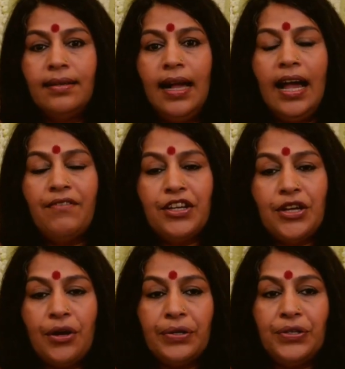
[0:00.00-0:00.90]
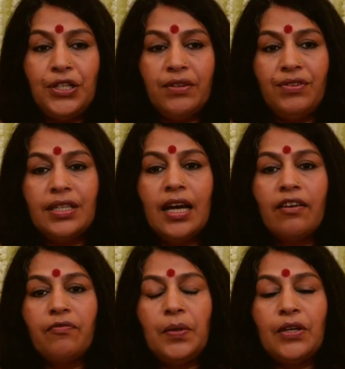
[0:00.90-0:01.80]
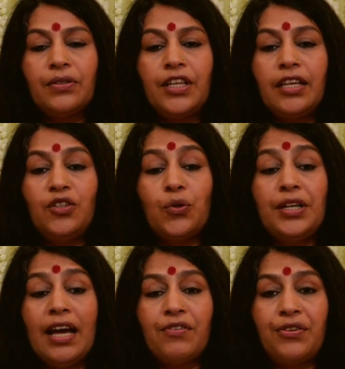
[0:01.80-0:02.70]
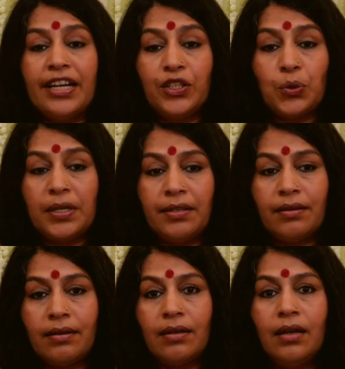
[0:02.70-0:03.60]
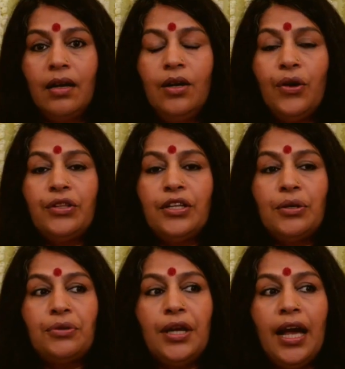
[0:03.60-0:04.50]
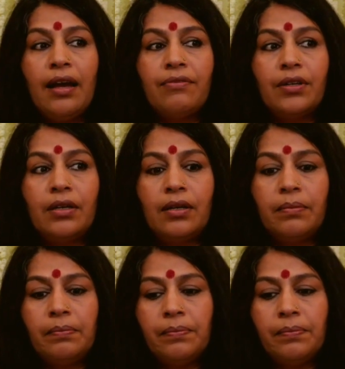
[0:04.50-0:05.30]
having not achieved enough because they don't have a red sweater or they don't have a